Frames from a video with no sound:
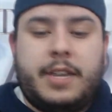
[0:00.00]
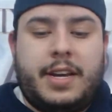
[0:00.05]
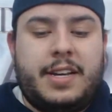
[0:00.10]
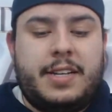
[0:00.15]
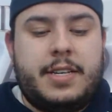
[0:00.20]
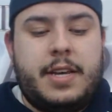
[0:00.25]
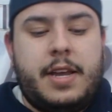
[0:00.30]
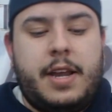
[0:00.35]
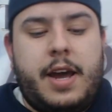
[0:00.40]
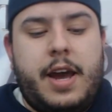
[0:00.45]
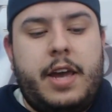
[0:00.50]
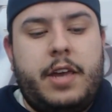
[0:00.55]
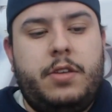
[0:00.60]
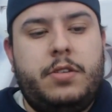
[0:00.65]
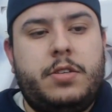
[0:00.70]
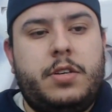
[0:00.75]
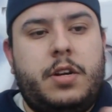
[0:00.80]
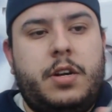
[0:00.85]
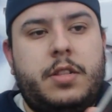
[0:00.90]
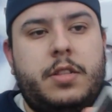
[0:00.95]
Like I said, I
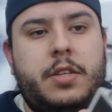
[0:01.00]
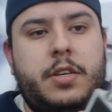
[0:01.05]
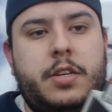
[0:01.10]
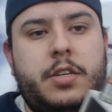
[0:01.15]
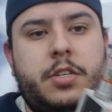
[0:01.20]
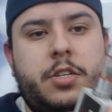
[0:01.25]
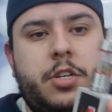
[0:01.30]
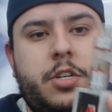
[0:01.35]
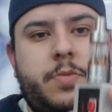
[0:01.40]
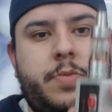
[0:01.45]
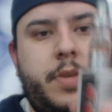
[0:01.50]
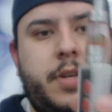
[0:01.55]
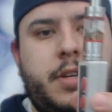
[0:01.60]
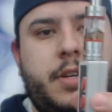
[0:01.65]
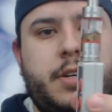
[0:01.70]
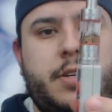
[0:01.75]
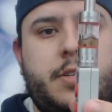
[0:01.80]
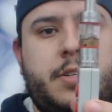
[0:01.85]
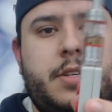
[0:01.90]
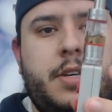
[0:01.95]
use it on this just
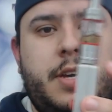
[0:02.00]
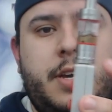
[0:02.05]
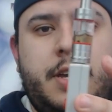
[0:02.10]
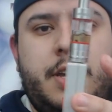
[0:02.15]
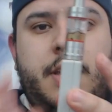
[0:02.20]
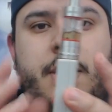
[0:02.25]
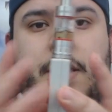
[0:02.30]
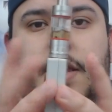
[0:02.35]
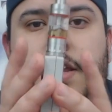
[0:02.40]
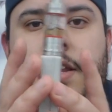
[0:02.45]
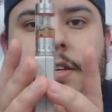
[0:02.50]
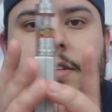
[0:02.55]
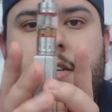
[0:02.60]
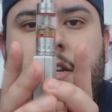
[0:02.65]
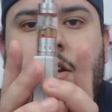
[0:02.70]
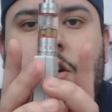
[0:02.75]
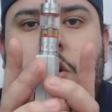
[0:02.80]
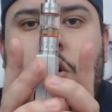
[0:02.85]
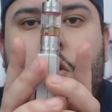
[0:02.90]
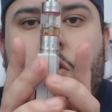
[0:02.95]
because it
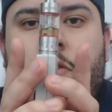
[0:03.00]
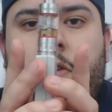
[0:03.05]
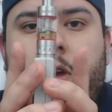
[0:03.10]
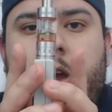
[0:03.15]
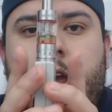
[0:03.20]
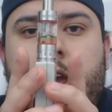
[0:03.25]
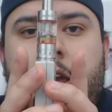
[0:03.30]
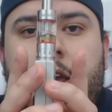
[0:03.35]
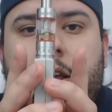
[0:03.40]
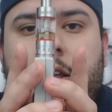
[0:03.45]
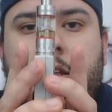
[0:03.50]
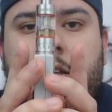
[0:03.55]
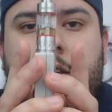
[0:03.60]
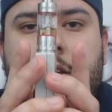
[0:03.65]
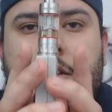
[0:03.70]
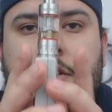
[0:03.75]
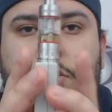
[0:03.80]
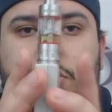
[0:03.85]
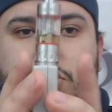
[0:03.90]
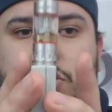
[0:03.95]
doesn't overhang
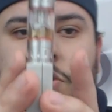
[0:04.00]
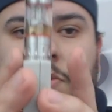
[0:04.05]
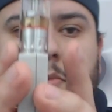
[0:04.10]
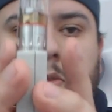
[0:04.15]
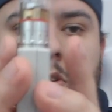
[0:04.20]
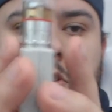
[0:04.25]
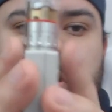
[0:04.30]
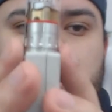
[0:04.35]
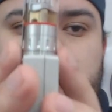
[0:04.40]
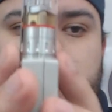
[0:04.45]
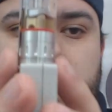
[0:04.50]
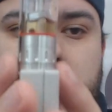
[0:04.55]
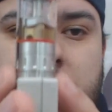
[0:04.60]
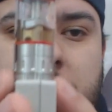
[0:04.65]
a super